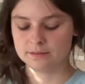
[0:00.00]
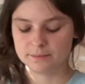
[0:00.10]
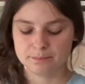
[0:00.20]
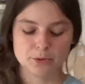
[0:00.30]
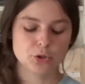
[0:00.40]

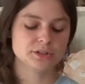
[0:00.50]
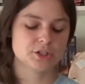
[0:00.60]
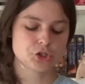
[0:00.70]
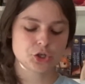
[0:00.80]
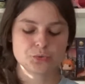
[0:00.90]
book that
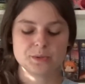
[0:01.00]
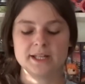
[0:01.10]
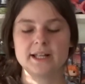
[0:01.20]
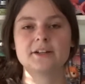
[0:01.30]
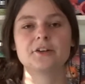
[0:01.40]
starts with
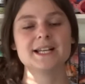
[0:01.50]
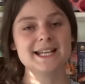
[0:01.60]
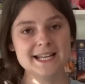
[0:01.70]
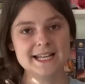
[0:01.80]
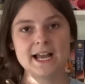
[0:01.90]
letter
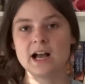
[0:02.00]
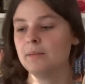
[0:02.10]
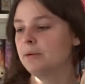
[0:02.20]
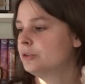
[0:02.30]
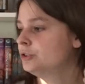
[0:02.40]
E.
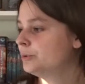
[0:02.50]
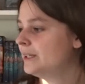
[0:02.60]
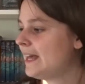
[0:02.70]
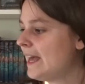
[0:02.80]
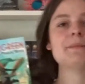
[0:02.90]
I'm going to
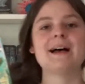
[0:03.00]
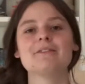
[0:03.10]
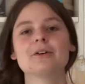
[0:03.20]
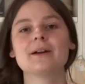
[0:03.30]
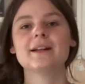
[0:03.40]
read Emma
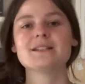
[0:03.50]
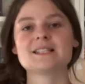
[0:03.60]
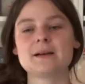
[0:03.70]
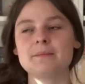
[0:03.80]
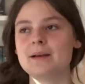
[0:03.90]
Evergreen, the
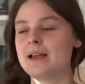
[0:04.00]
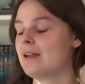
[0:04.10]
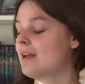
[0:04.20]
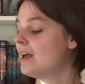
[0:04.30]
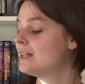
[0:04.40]

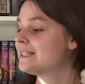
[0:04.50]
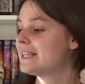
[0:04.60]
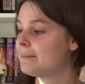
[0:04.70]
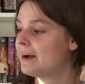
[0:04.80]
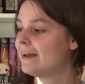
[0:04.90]

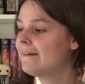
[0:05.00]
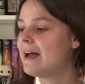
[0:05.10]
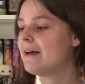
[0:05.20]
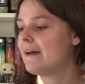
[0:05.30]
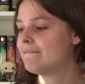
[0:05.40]

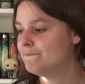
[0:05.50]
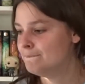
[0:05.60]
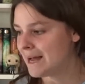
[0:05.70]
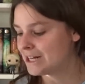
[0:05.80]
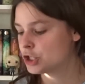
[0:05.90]

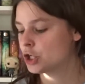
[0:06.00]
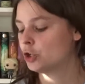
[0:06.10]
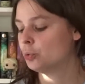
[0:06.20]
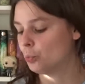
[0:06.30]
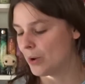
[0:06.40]

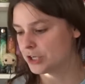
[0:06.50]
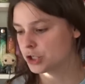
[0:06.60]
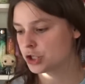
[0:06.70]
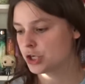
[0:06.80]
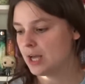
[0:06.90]
Semi-Magical
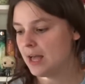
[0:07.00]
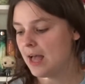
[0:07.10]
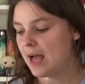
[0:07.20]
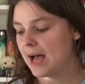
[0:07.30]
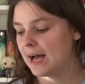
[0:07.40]
Witch.
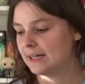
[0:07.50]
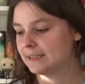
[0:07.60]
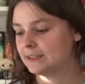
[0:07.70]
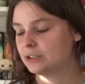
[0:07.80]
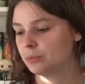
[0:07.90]
And
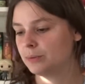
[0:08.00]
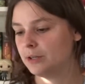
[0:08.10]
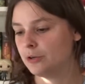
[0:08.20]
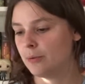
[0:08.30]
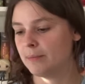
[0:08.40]
I don't really
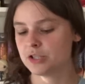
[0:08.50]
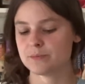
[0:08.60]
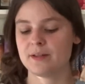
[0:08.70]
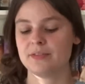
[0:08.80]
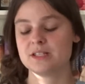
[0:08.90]
know much
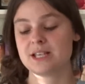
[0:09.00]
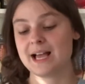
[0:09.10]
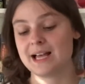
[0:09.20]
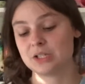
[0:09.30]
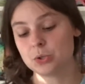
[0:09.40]
about this
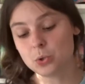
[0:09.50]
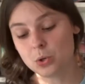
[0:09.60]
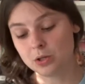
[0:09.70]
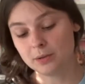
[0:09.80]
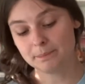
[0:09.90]
at
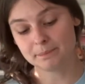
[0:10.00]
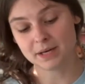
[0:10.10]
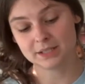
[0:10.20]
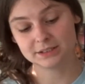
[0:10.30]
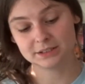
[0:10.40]
all,
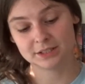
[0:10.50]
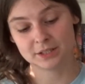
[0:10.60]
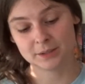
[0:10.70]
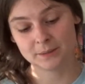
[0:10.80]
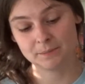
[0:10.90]
but Emma